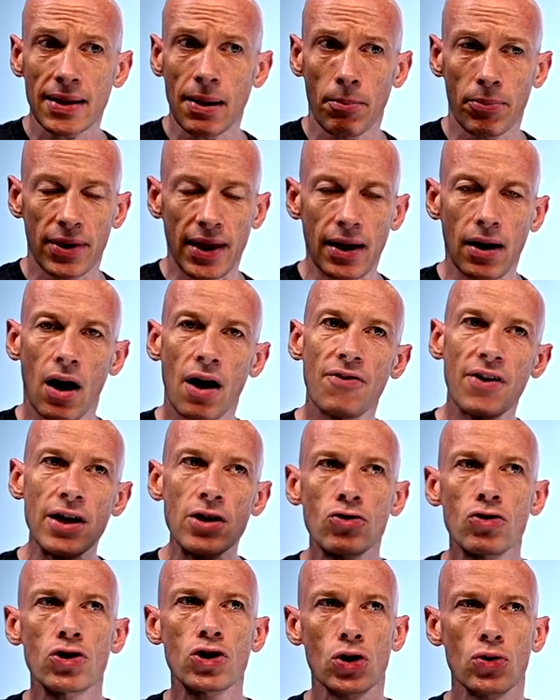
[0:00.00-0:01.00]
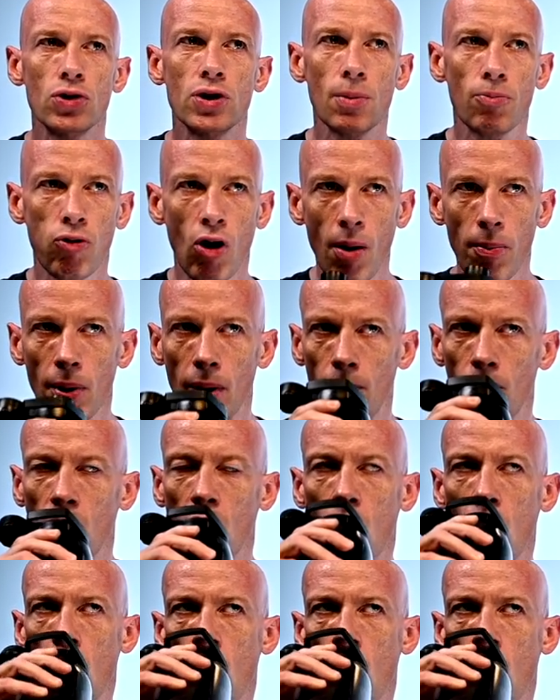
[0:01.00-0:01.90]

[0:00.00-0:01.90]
something. I've introduced a problem.